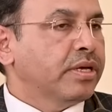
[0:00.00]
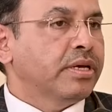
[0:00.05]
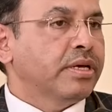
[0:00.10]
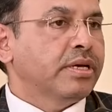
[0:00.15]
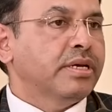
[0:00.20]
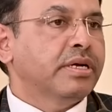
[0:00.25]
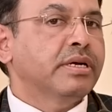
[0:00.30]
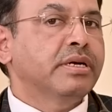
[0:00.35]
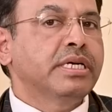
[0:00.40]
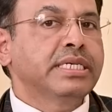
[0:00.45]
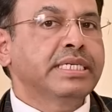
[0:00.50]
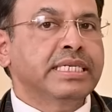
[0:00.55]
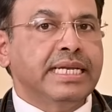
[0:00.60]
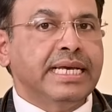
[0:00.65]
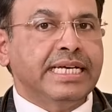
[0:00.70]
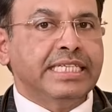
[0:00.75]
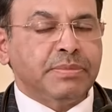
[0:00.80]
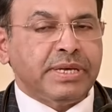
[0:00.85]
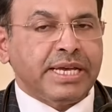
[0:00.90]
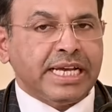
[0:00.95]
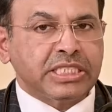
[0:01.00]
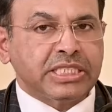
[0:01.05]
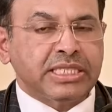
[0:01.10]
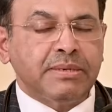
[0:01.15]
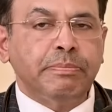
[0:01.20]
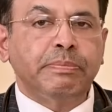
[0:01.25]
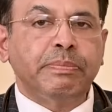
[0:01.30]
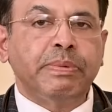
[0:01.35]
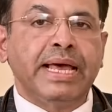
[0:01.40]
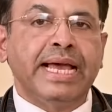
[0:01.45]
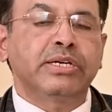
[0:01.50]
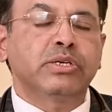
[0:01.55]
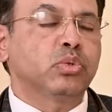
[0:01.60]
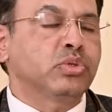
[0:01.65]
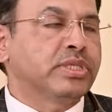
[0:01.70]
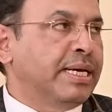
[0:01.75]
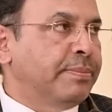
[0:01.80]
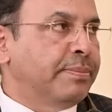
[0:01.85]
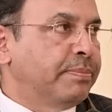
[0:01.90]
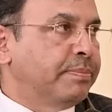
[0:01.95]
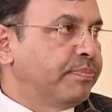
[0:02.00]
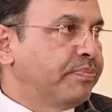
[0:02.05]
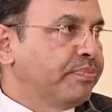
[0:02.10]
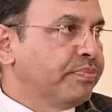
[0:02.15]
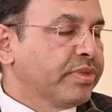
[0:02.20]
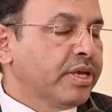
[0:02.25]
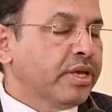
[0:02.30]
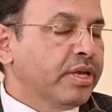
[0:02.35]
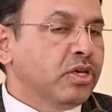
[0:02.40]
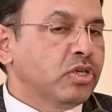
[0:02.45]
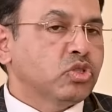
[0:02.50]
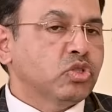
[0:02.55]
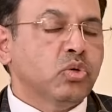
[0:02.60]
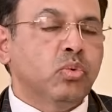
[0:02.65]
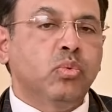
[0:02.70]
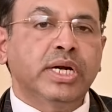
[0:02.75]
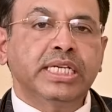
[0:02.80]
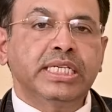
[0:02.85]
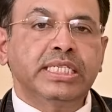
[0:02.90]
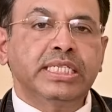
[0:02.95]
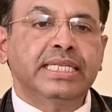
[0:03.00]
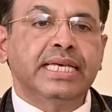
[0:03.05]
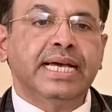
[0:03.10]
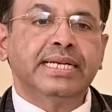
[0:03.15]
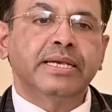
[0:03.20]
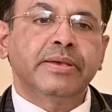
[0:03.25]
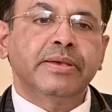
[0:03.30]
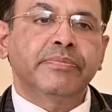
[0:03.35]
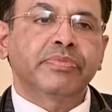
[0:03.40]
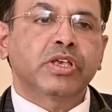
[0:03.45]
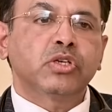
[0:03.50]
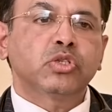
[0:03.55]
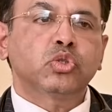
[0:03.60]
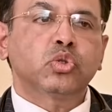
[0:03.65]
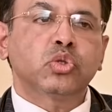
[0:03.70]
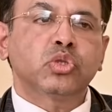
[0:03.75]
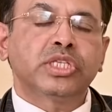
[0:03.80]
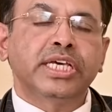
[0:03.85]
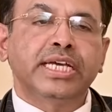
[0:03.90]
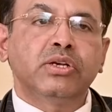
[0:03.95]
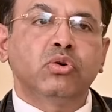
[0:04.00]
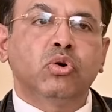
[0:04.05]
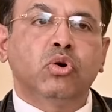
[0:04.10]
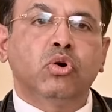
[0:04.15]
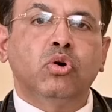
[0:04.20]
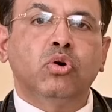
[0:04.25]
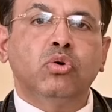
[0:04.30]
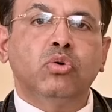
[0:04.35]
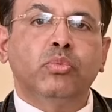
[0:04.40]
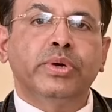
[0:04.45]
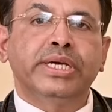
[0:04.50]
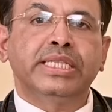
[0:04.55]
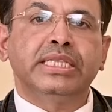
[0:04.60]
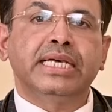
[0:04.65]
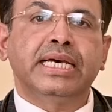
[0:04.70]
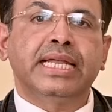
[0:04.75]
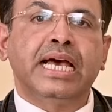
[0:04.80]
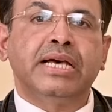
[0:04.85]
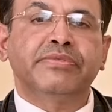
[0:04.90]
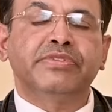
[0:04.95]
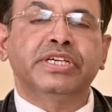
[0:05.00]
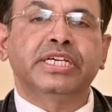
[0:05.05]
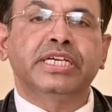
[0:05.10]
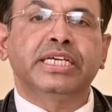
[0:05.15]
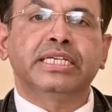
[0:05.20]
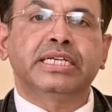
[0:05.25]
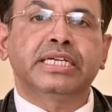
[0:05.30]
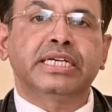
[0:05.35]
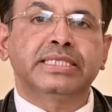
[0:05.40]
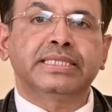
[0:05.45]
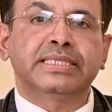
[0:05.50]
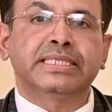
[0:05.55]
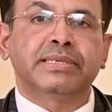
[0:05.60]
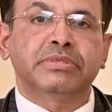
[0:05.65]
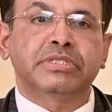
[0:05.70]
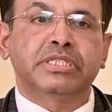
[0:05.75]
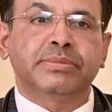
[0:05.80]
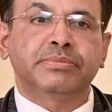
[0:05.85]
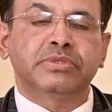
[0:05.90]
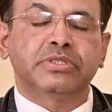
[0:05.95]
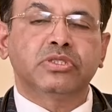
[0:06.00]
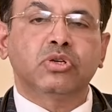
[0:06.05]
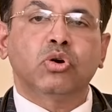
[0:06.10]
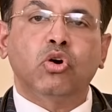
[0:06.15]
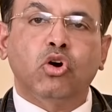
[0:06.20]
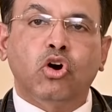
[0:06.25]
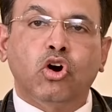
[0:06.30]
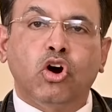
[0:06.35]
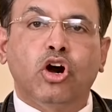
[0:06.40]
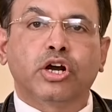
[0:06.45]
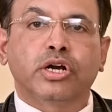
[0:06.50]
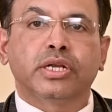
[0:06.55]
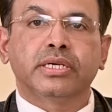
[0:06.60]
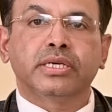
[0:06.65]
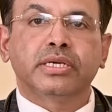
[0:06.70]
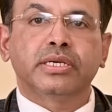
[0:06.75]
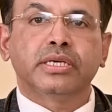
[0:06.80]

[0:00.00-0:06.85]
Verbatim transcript: asthma action. Written asthma action plan Absolutely. to them. So, what is that? So, they know when they're having increased symptoms or